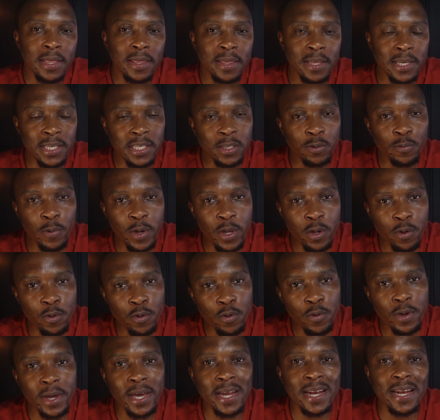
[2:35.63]
This is where you
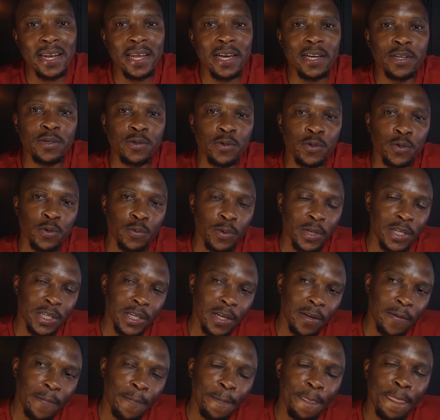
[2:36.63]
look at layer 2
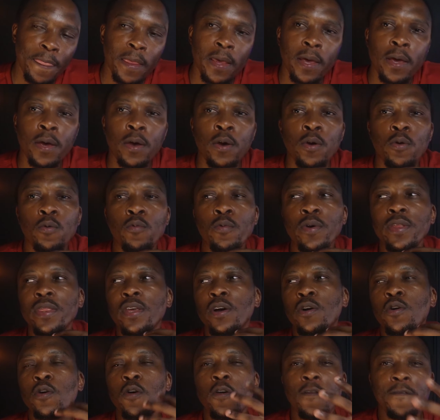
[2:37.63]
switching with
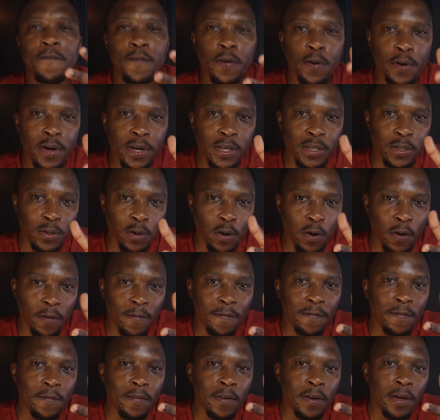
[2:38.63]
the core focus
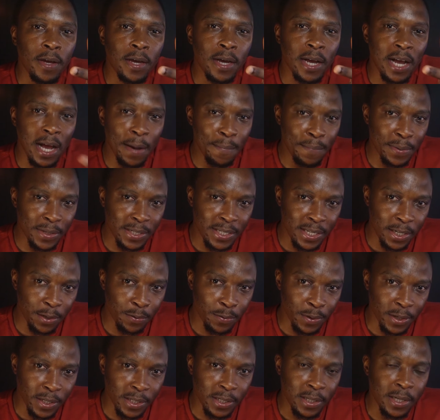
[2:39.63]
of campus
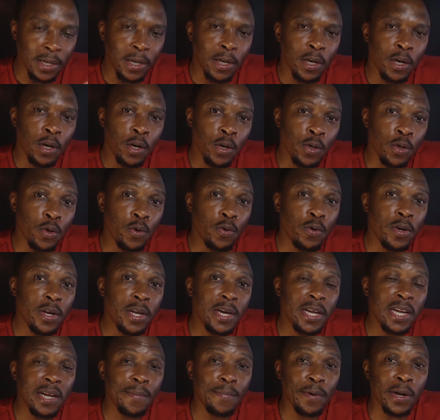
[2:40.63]
networks. You
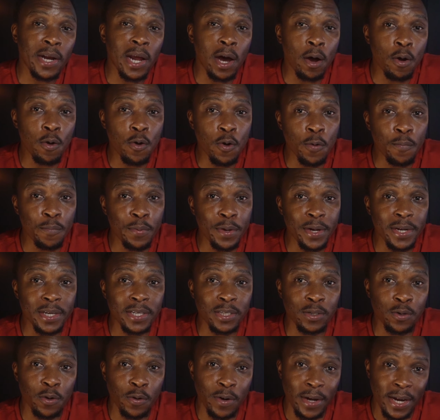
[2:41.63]
learn about how
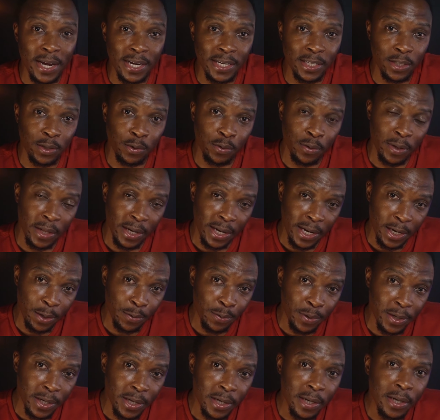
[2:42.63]
computers connect to the
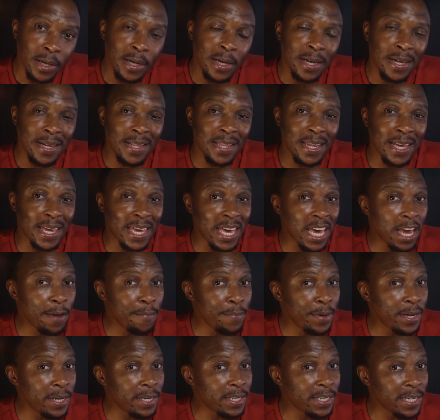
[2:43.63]
network, the
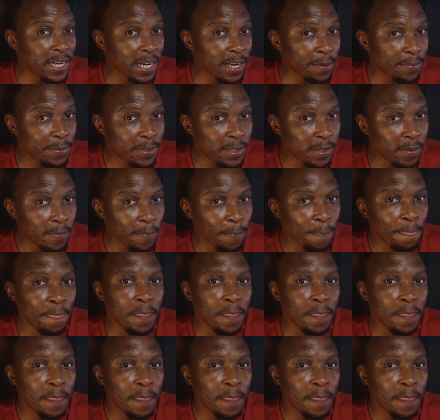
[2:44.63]
cabling types.